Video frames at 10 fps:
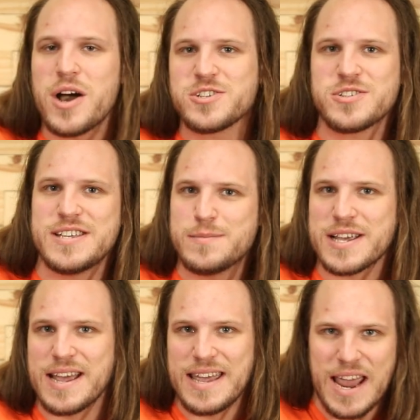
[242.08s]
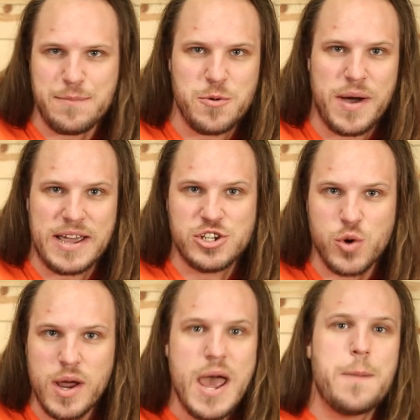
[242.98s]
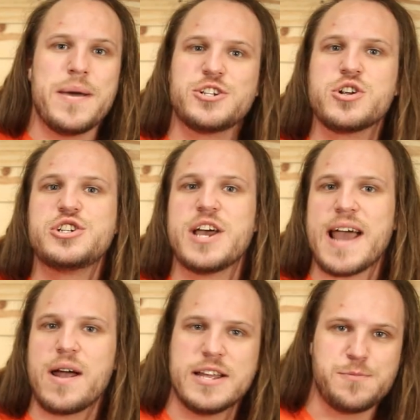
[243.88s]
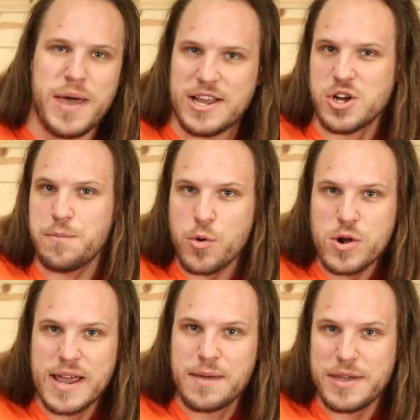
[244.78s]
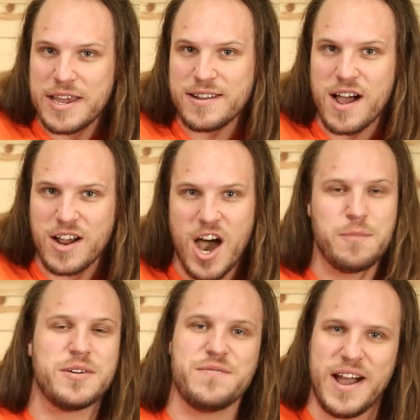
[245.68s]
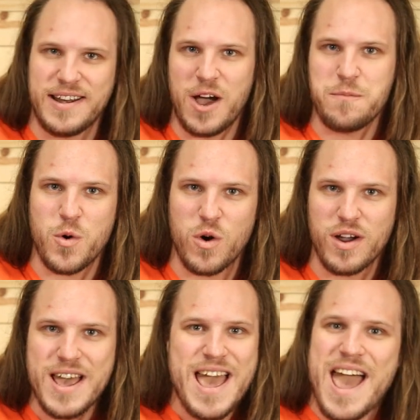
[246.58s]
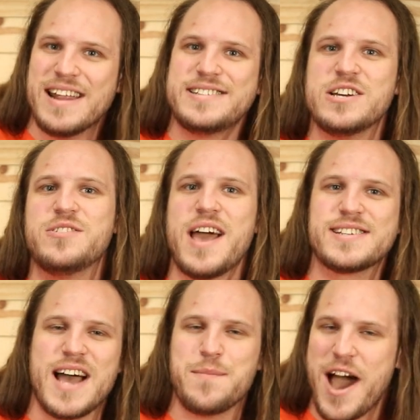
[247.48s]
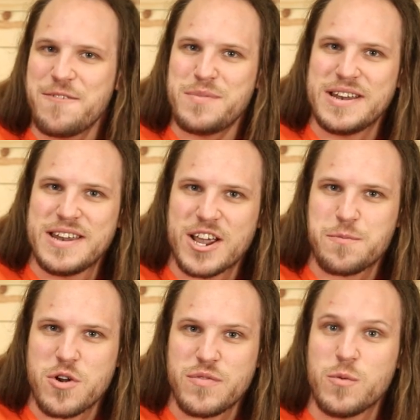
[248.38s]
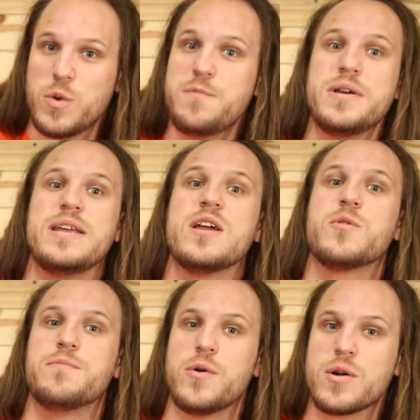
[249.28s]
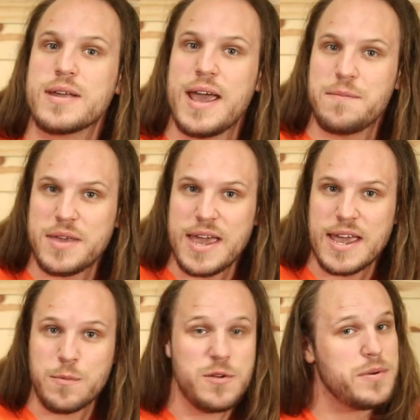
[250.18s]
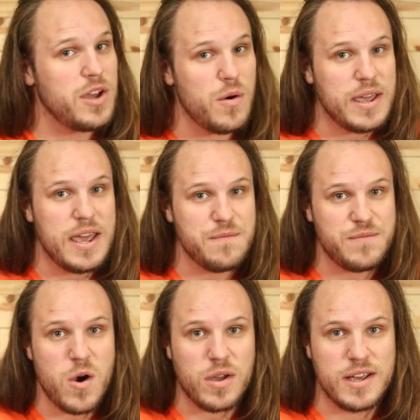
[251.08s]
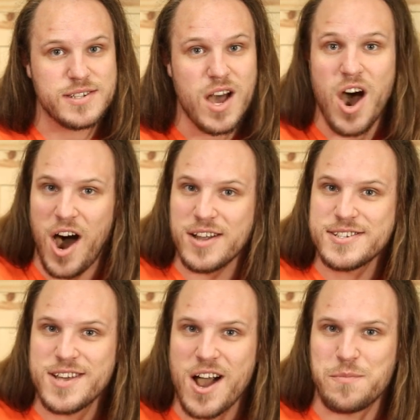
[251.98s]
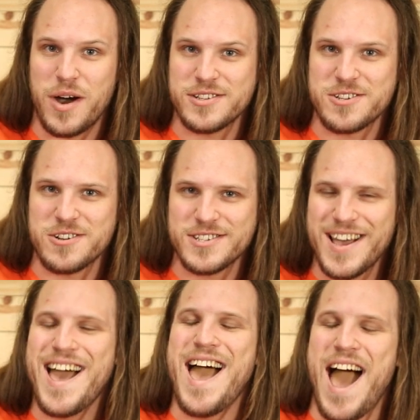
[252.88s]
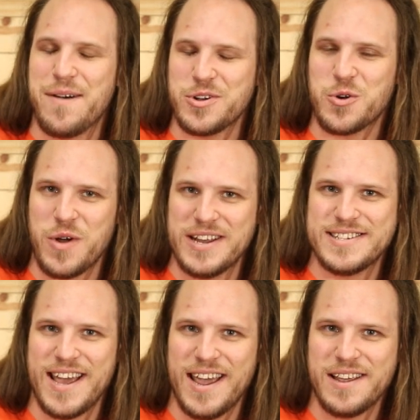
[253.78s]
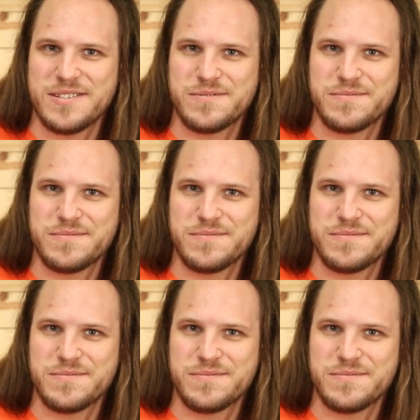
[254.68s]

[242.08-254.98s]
Monsters seems like a game you might enjoy, make sure to check out its page on BoardGameGeek.com to find out more. And until next time, I've been Nick Murphy, and we've been here with Board Game Geek, and we've been going in focus on Sock Monsters. Have a great day.